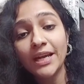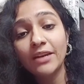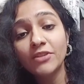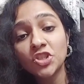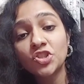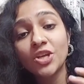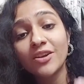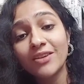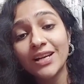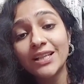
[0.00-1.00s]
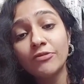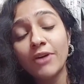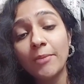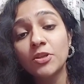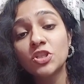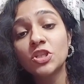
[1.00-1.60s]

in which generally the fibrous